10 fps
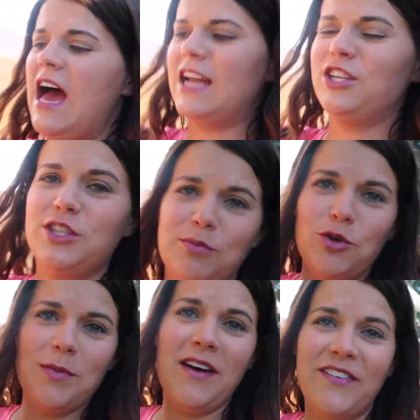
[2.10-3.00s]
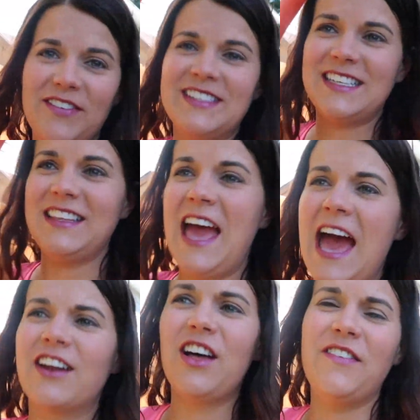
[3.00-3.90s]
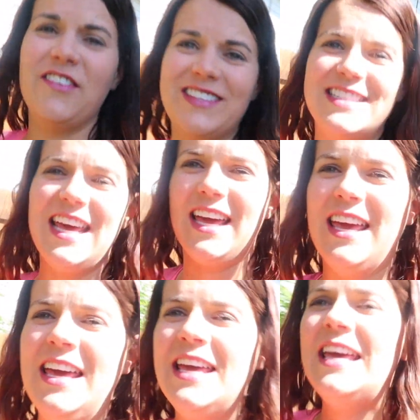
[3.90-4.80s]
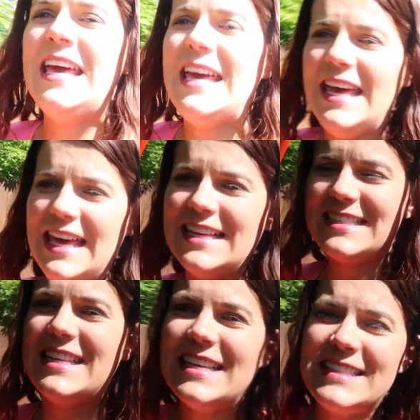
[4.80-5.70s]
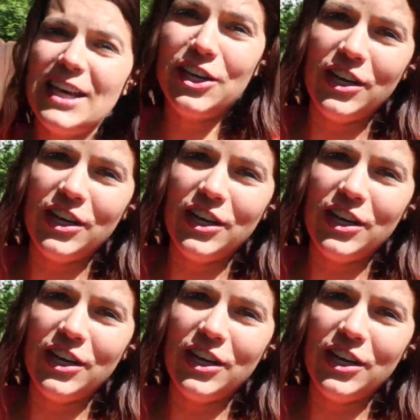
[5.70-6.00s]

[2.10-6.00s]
I took the broom off of the hand off of a stick. Is this a